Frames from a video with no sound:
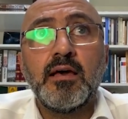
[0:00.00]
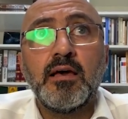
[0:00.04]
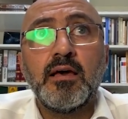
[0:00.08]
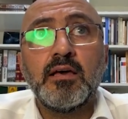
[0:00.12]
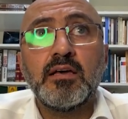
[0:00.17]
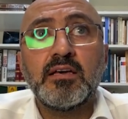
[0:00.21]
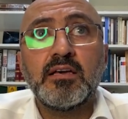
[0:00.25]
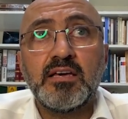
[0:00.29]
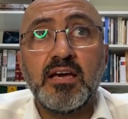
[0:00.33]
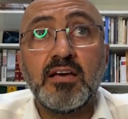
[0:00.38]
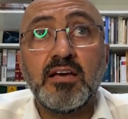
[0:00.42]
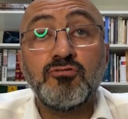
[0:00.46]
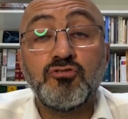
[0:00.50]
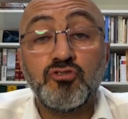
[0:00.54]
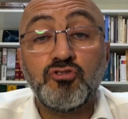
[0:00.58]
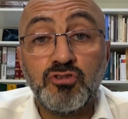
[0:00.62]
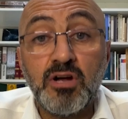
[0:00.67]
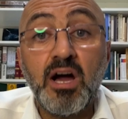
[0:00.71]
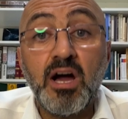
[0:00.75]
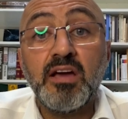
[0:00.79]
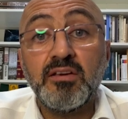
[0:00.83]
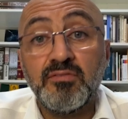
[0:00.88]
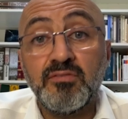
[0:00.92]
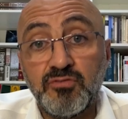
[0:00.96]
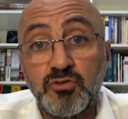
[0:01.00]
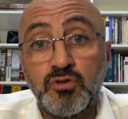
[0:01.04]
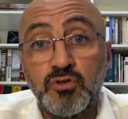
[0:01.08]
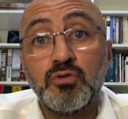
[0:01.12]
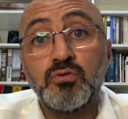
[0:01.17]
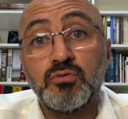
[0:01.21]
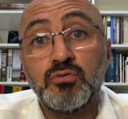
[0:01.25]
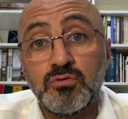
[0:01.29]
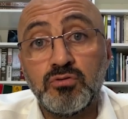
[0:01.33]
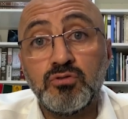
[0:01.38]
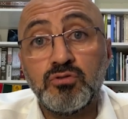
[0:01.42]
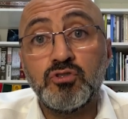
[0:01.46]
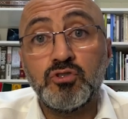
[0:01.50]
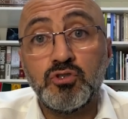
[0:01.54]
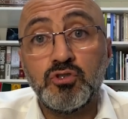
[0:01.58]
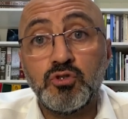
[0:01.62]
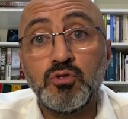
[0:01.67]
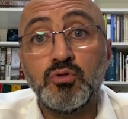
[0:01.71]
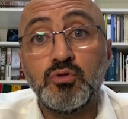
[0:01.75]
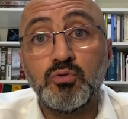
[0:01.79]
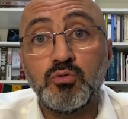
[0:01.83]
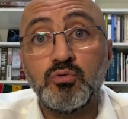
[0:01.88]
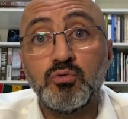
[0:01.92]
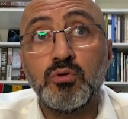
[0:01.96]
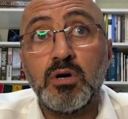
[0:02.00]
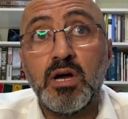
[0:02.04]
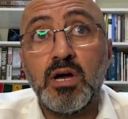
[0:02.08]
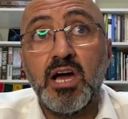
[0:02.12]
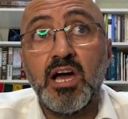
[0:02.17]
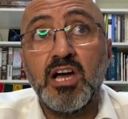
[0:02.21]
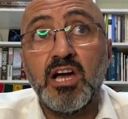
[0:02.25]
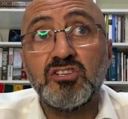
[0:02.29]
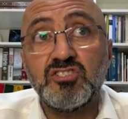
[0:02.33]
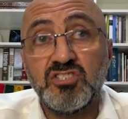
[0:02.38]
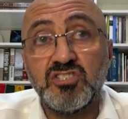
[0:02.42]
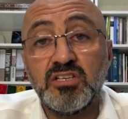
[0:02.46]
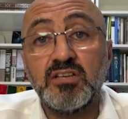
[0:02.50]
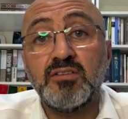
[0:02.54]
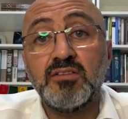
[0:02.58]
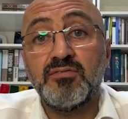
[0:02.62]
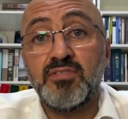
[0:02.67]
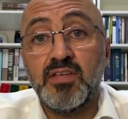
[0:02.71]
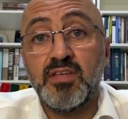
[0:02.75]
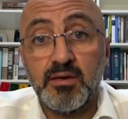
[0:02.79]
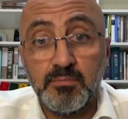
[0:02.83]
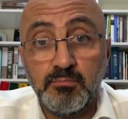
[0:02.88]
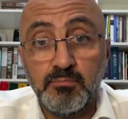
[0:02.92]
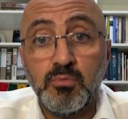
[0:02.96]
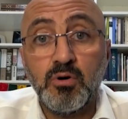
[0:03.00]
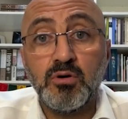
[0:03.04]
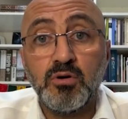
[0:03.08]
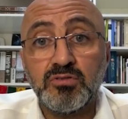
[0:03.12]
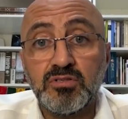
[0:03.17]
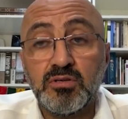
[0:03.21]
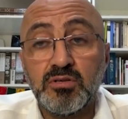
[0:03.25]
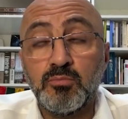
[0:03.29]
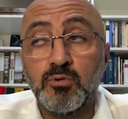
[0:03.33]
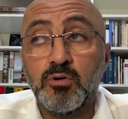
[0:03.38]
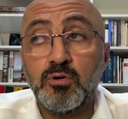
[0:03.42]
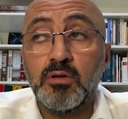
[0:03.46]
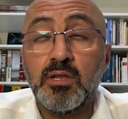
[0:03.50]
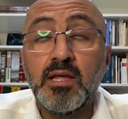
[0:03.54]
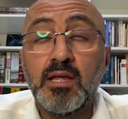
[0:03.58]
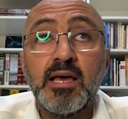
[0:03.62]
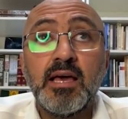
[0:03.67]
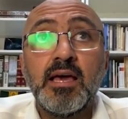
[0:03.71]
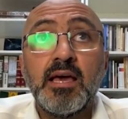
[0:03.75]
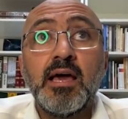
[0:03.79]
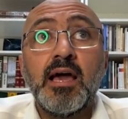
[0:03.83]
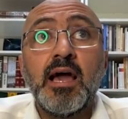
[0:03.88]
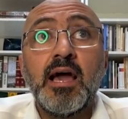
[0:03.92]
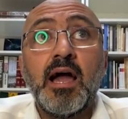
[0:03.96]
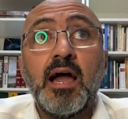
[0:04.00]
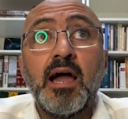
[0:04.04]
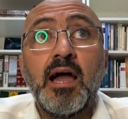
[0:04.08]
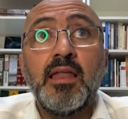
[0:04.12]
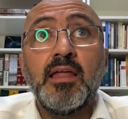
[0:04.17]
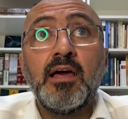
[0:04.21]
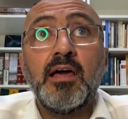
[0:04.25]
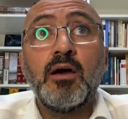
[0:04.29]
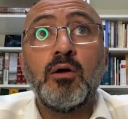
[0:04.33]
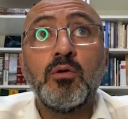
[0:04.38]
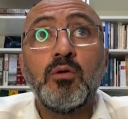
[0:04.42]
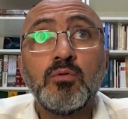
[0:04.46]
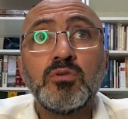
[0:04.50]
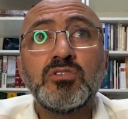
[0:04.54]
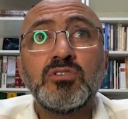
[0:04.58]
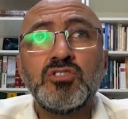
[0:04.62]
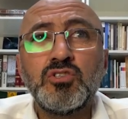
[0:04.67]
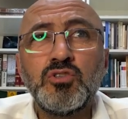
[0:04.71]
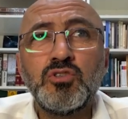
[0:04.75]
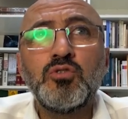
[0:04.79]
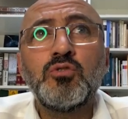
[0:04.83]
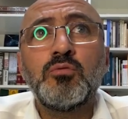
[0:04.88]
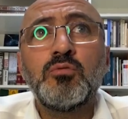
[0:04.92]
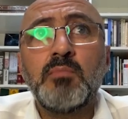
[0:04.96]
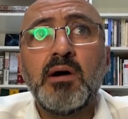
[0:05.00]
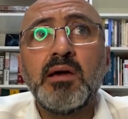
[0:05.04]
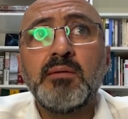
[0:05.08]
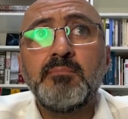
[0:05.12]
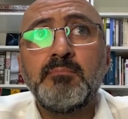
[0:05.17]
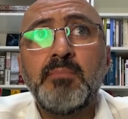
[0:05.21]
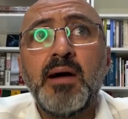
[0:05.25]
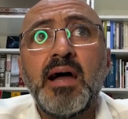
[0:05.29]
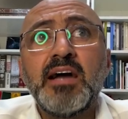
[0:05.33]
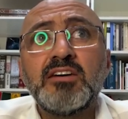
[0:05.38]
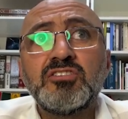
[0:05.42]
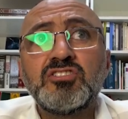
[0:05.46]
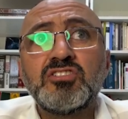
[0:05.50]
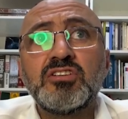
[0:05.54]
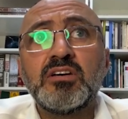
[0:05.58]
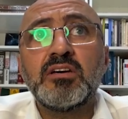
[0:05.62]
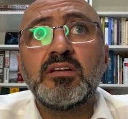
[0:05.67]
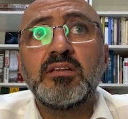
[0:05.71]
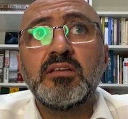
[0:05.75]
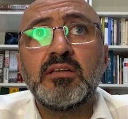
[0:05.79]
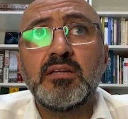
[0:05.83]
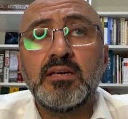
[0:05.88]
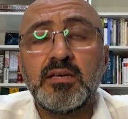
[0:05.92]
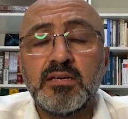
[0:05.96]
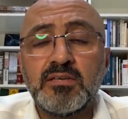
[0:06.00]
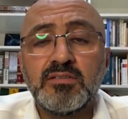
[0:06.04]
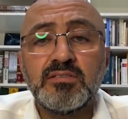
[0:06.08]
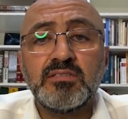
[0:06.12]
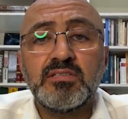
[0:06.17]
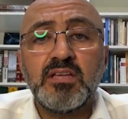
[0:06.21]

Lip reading: it can drive you to achieve the impossible. And I always knew my passion is